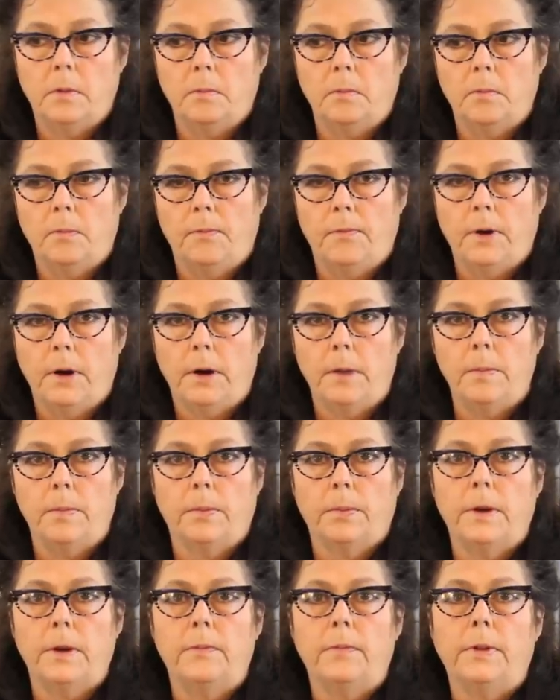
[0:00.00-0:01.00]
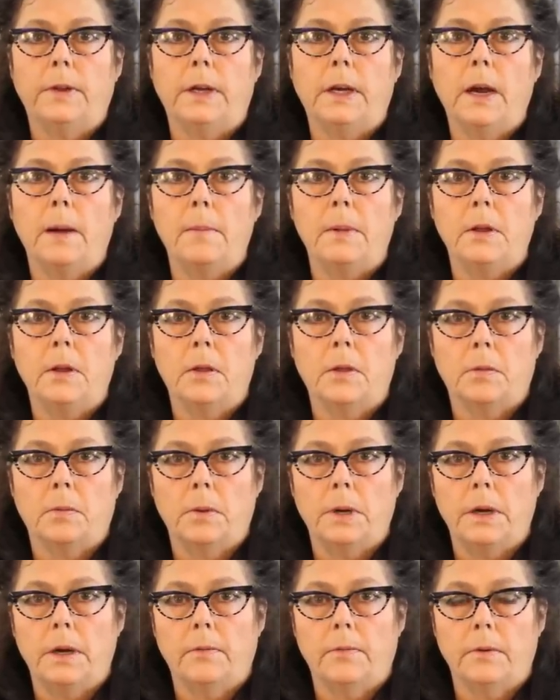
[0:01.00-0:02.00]
very briefly come in
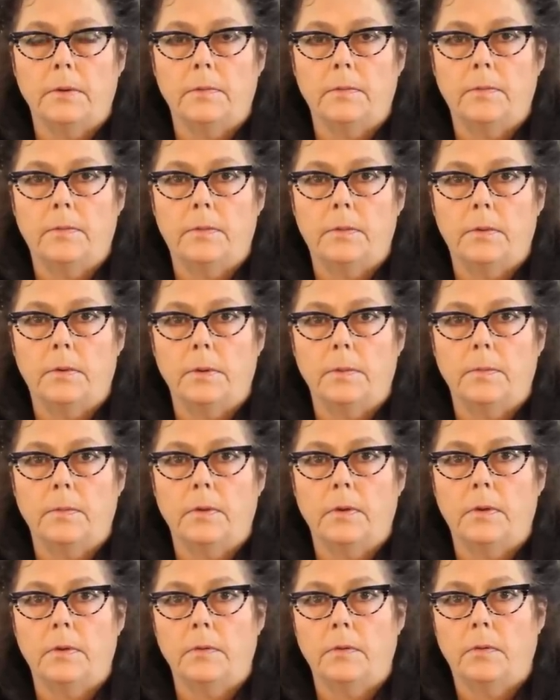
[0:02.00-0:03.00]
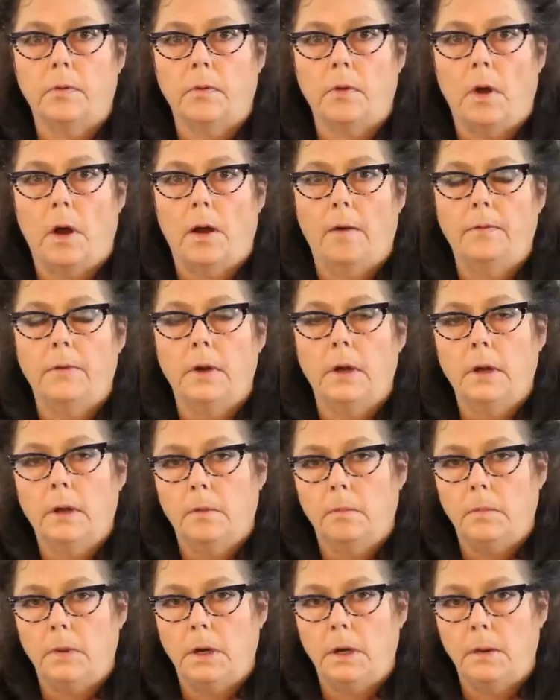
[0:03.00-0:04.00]
three different forms. There's soft,
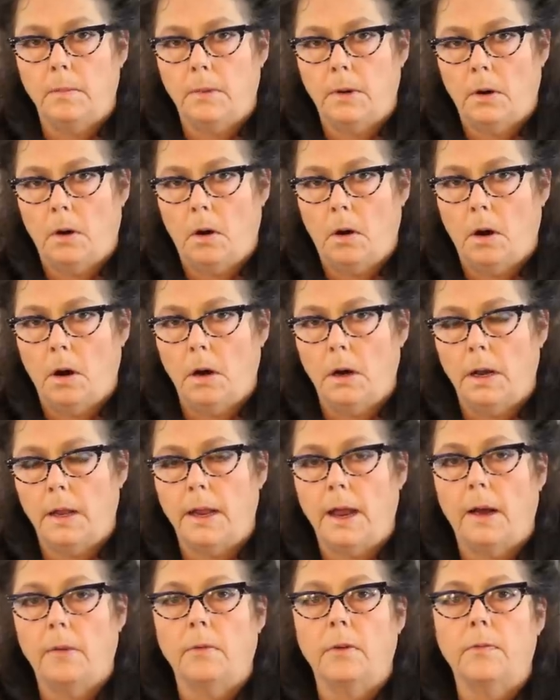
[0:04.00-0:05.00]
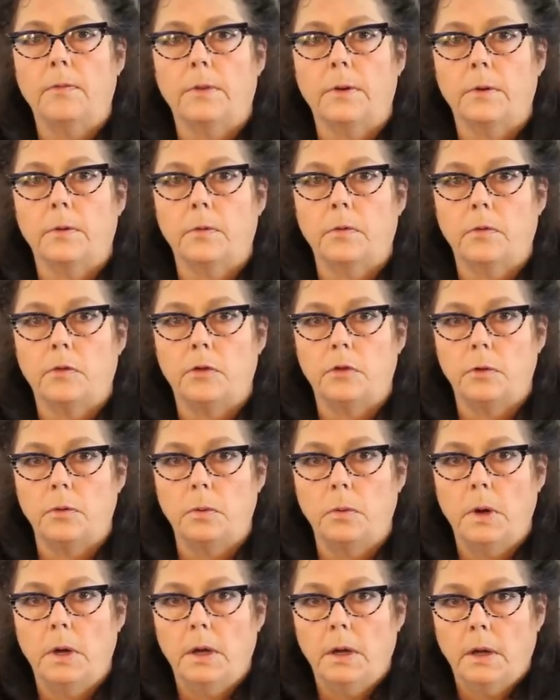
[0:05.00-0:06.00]
medium, and hard, and that refers
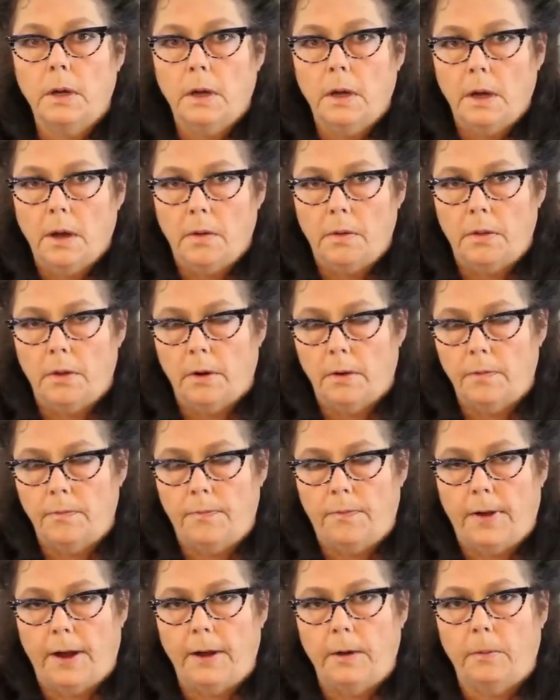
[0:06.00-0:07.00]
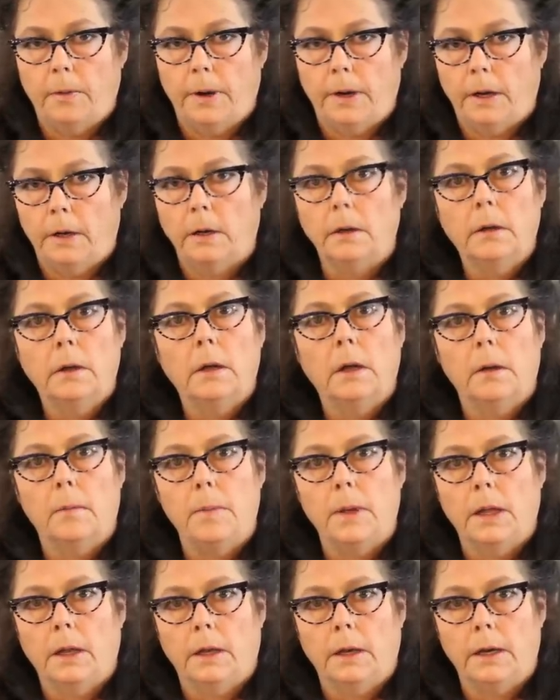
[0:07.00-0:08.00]
to their firing
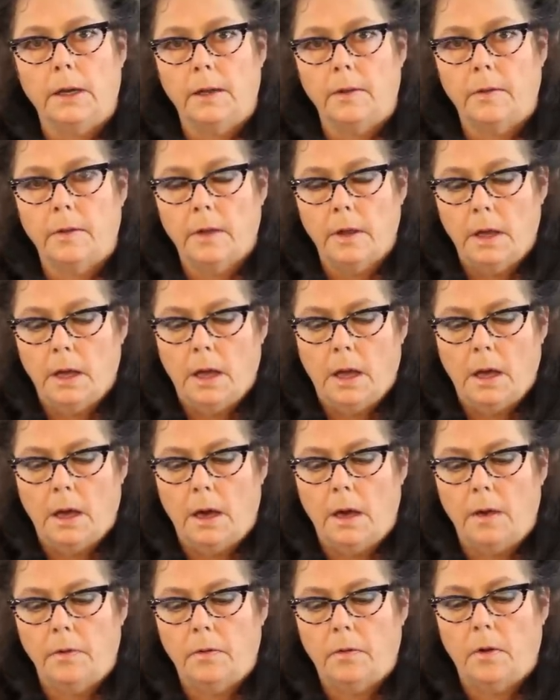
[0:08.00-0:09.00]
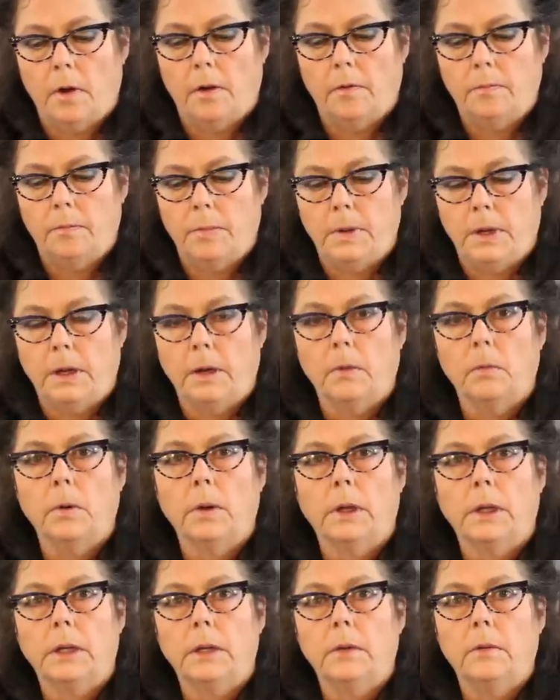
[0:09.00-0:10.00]
abilities. Uh, soft being a
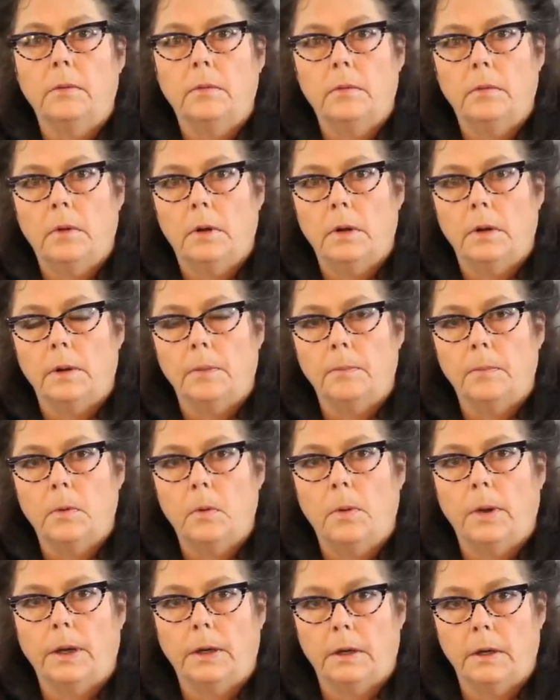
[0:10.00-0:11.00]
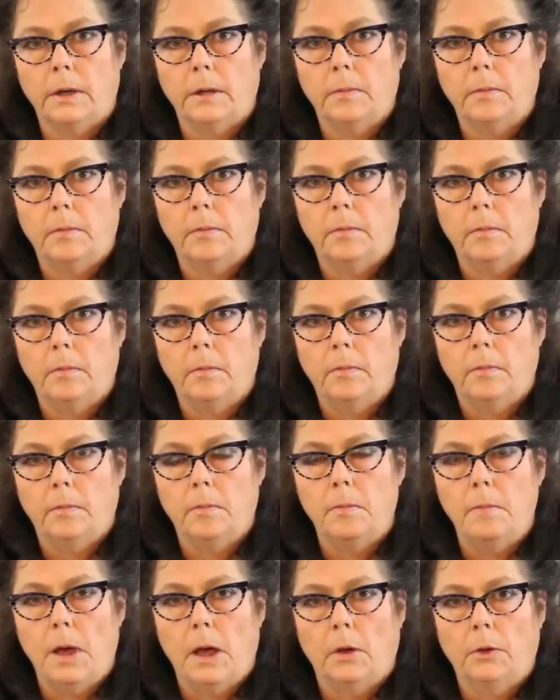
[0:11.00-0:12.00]
really um, quick to
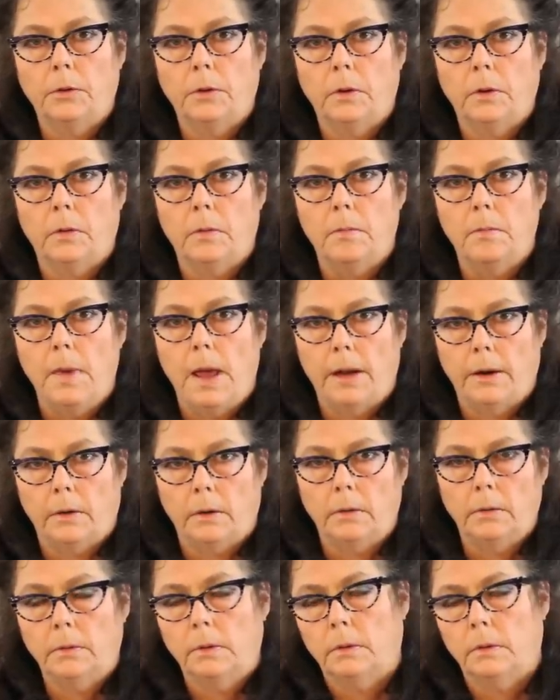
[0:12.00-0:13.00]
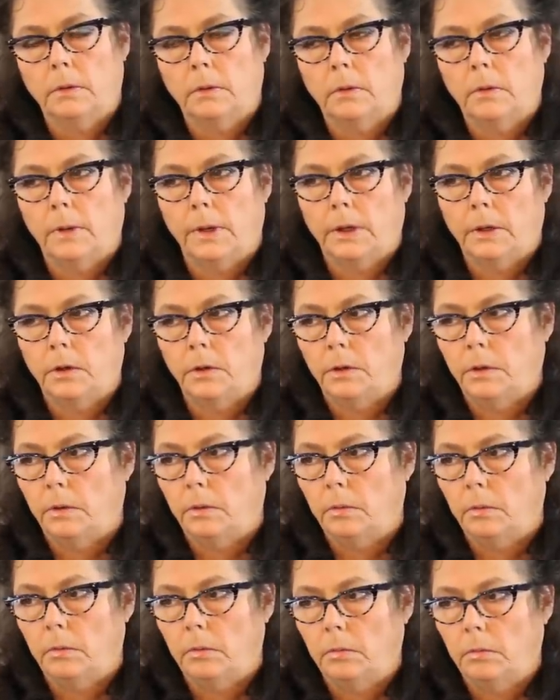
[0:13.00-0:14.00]
melt metal, or quick
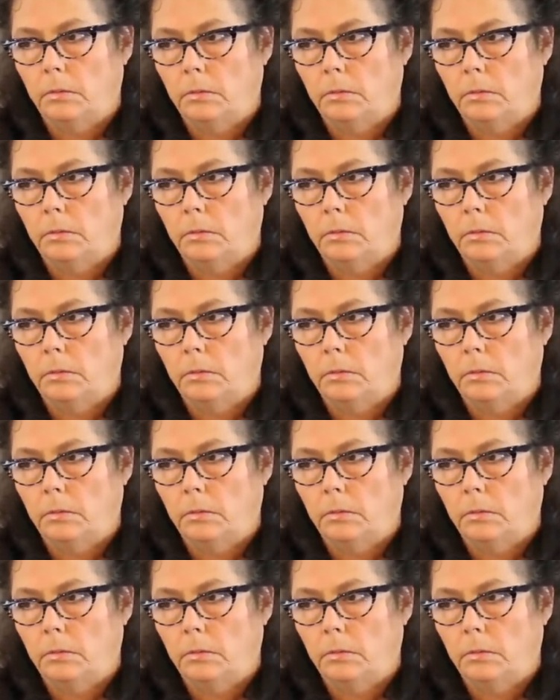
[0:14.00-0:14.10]
to,